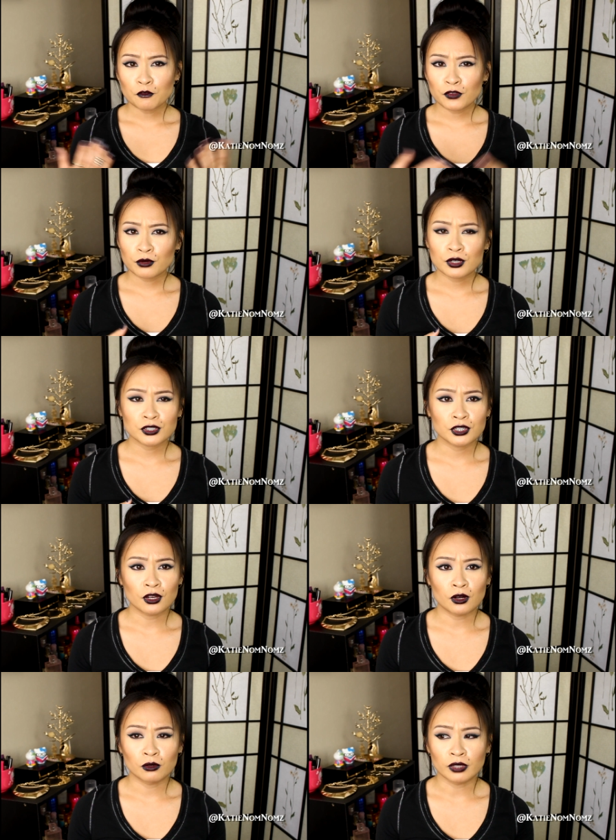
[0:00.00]
a few years
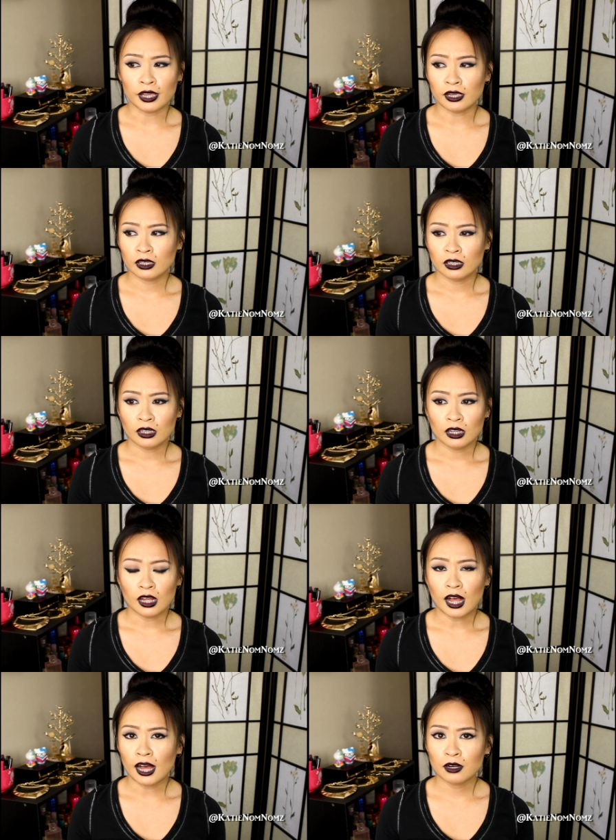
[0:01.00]
ago, like,
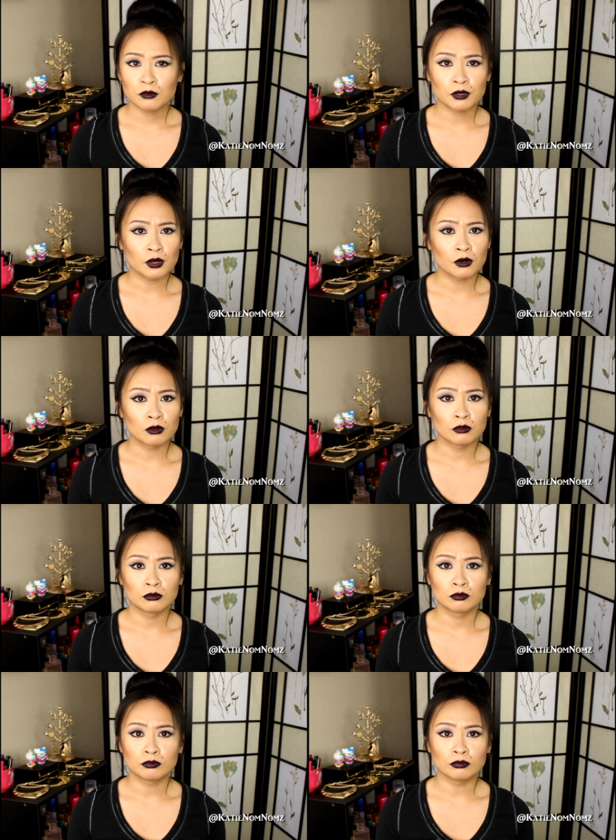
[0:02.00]
I don't
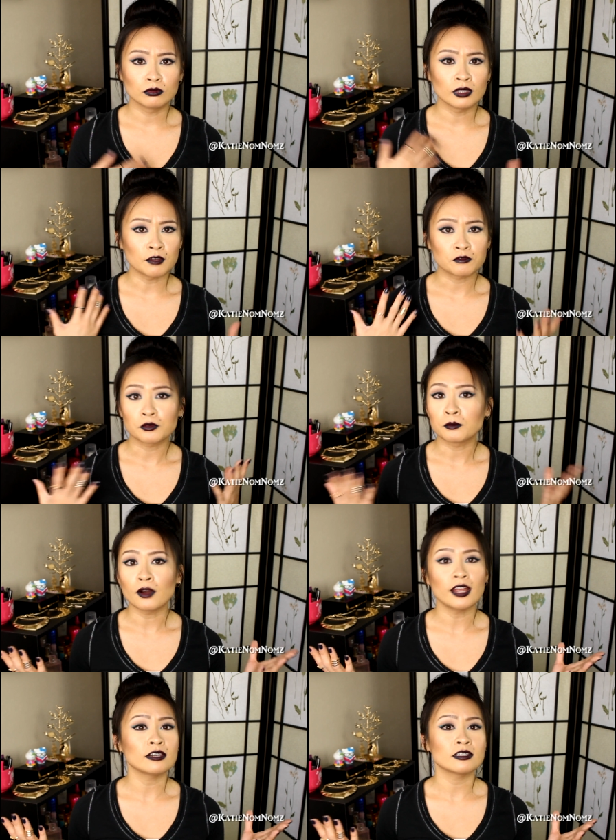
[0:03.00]
know left
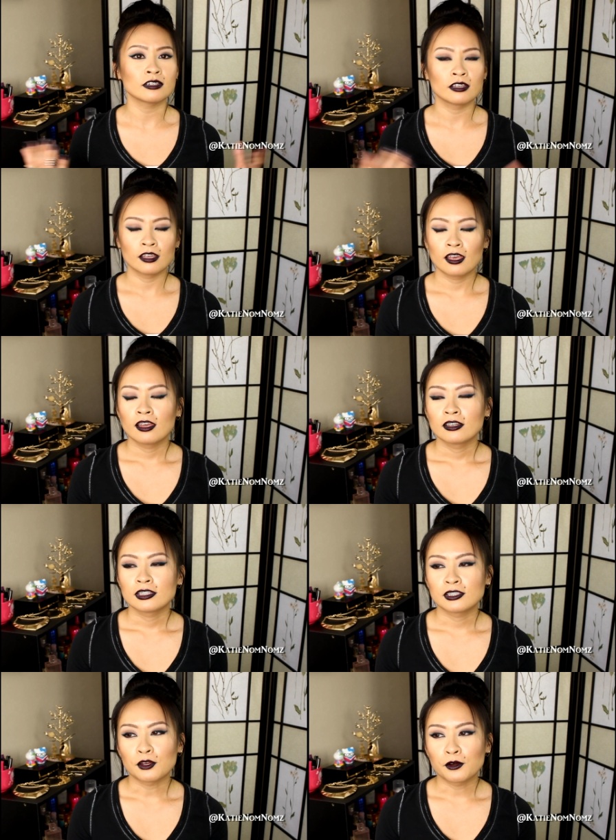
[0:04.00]
from right.
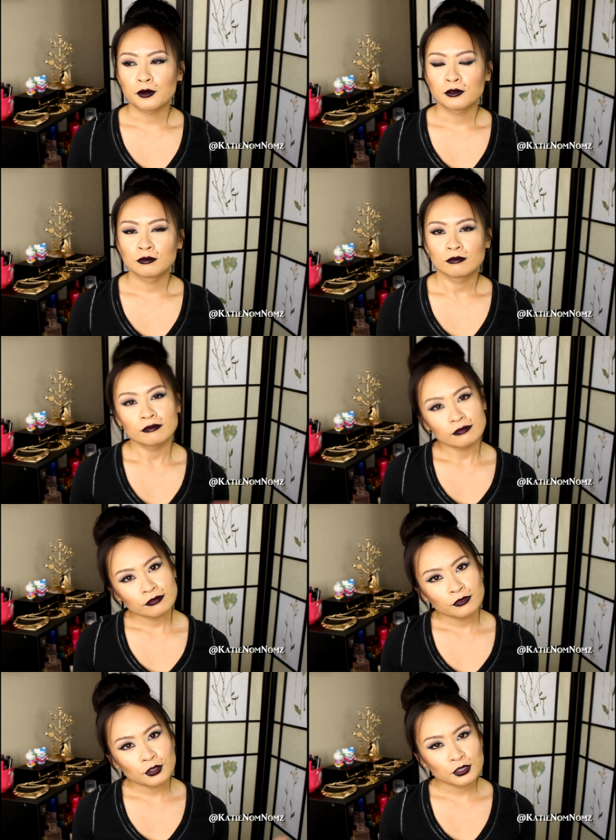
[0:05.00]
So
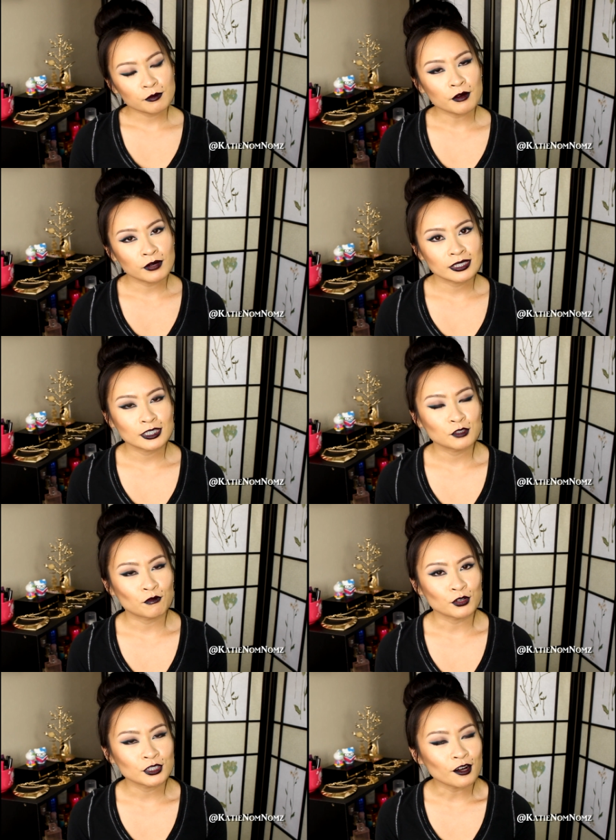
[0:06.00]
those are my reasons
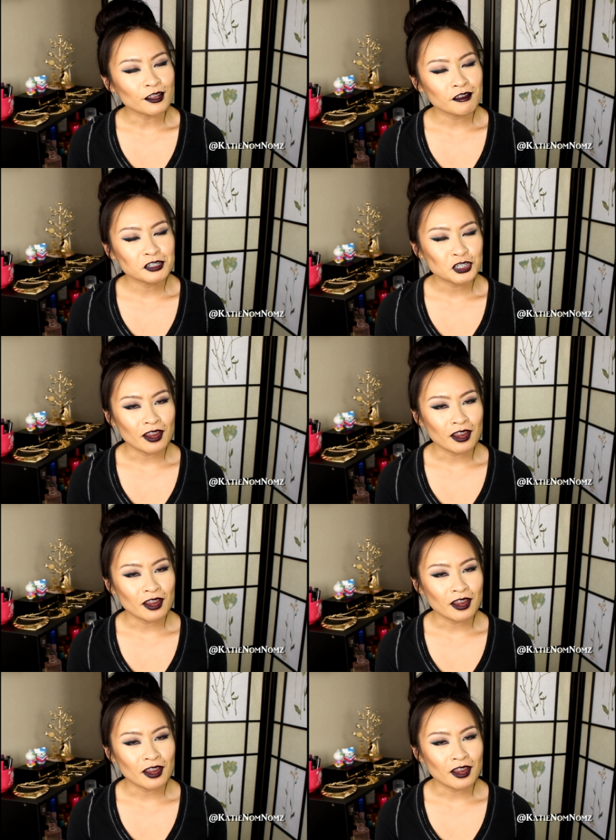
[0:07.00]
for starting a